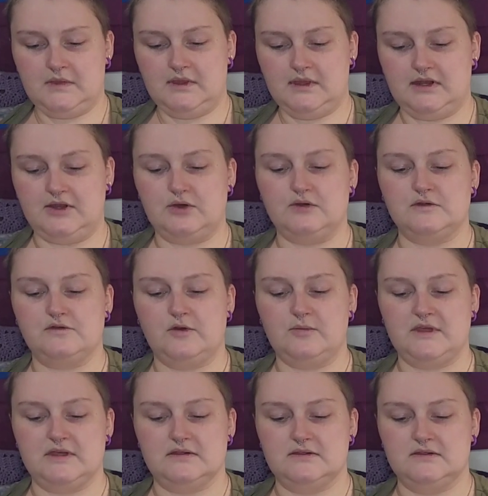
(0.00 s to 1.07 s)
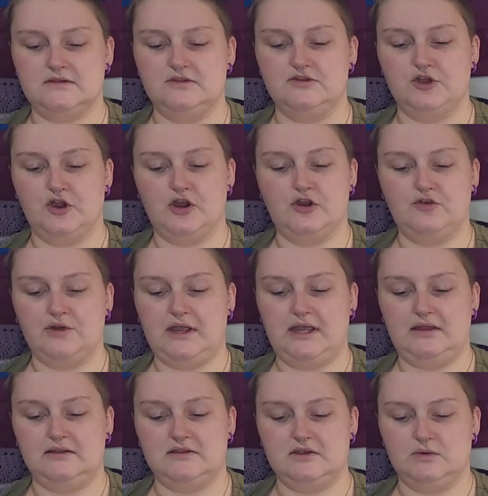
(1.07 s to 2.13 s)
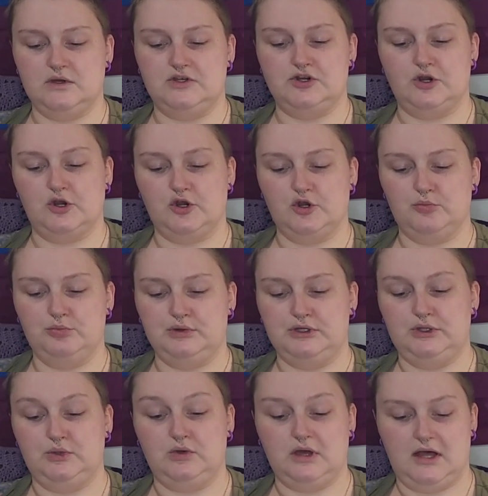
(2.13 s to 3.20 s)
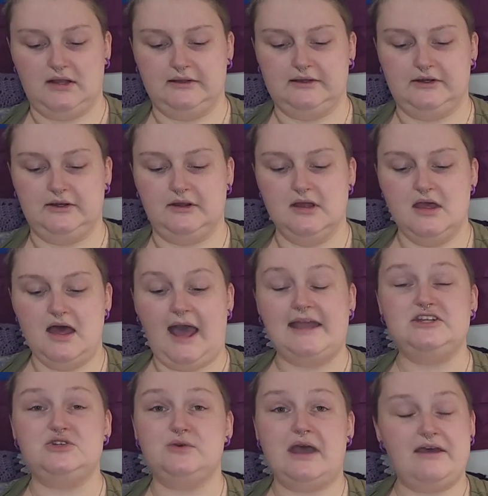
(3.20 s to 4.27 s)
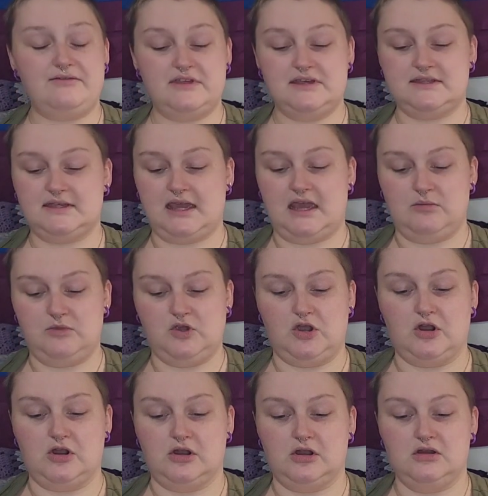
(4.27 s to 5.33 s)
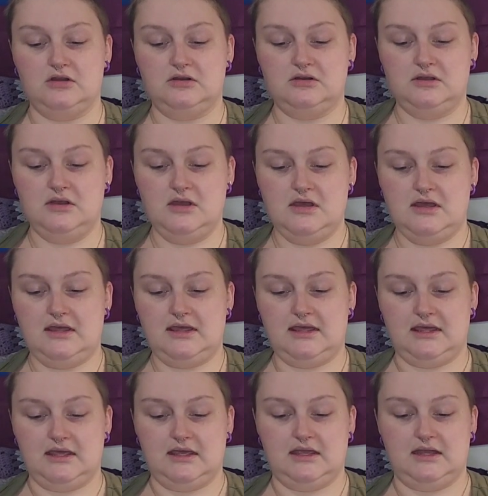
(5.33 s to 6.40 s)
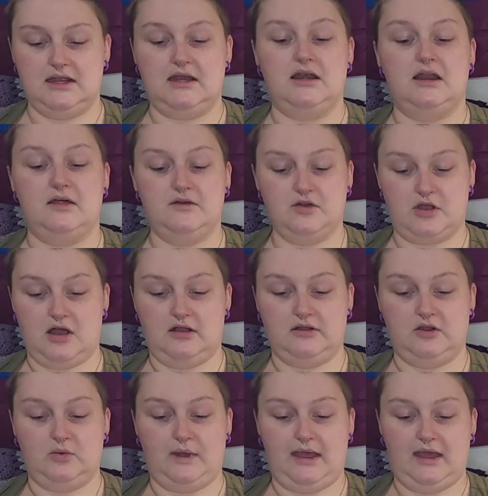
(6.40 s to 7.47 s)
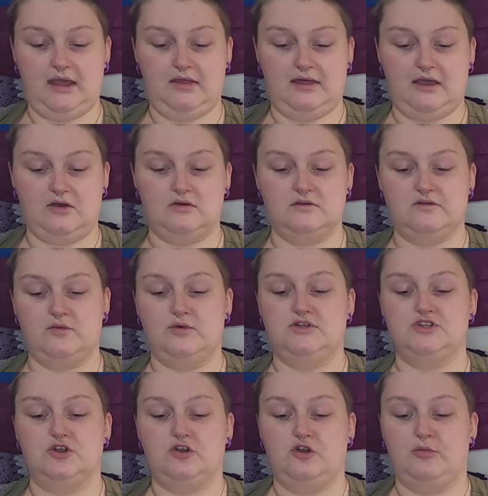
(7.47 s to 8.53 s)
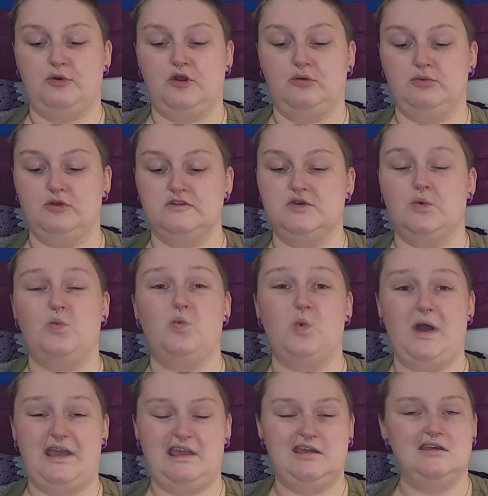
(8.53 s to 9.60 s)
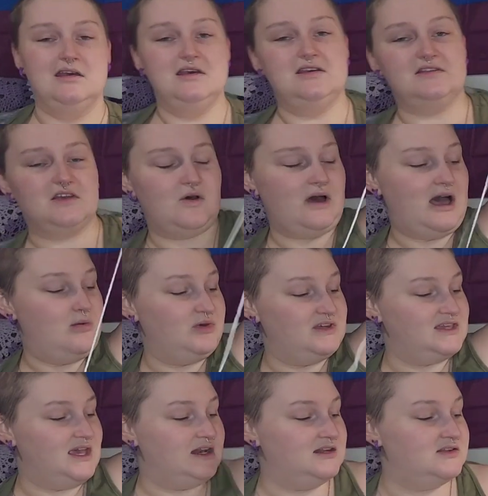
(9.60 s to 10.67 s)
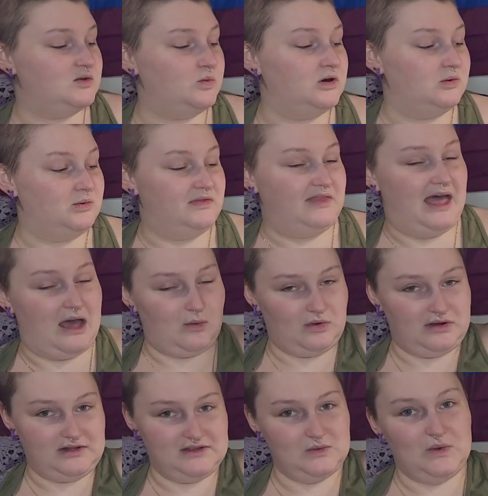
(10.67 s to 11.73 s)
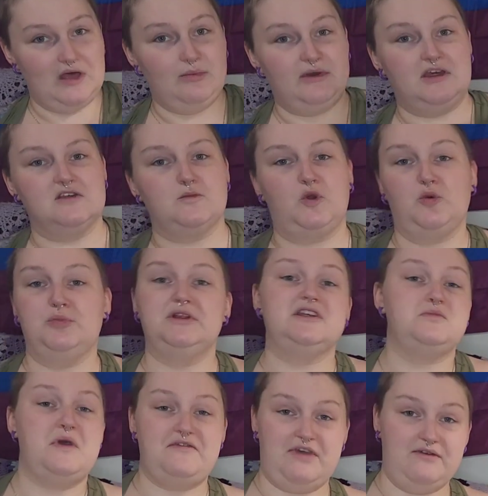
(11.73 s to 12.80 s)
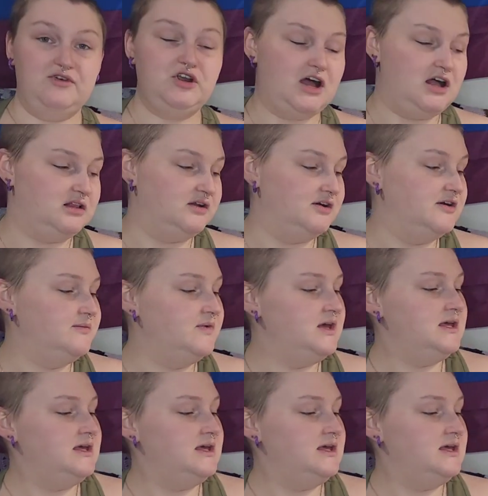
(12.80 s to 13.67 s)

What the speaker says: And it goes from this dark green to a darker blue color. I do have the same yarn in another colorway that goes from a darker purple to white. So I'm excited to work with that one as well, because purple is my favorite color.